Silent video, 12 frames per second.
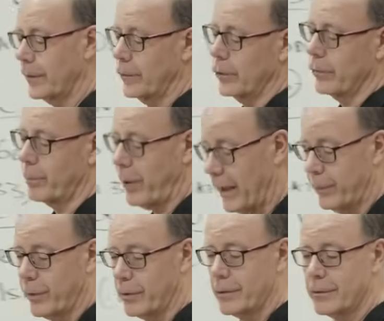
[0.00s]
and your
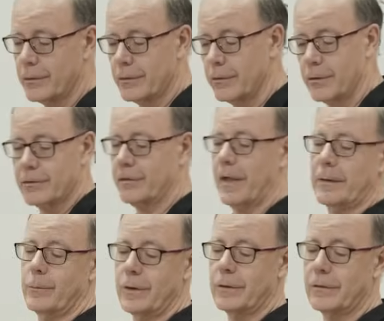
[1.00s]
papers and your
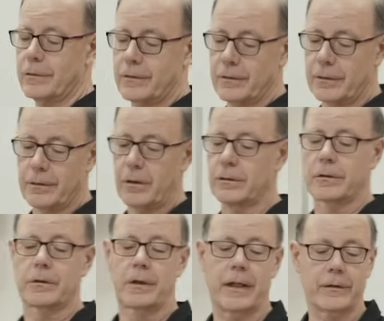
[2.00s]
assignments and all your
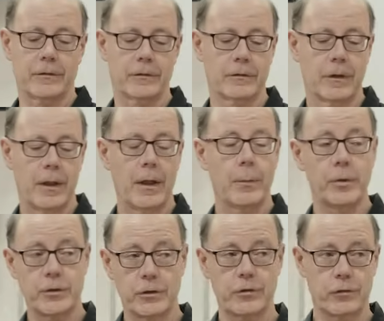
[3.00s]
classes, but
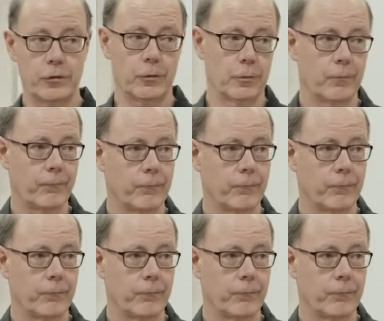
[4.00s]
just you.